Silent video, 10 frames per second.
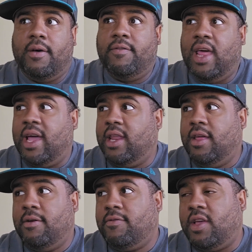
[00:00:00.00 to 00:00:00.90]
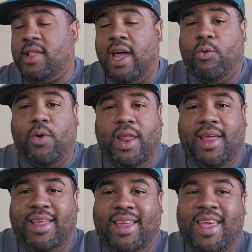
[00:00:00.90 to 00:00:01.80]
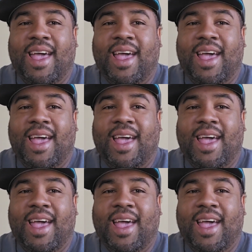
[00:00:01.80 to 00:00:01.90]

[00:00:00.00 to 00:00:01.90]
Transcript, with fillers: of negative because I don't want to,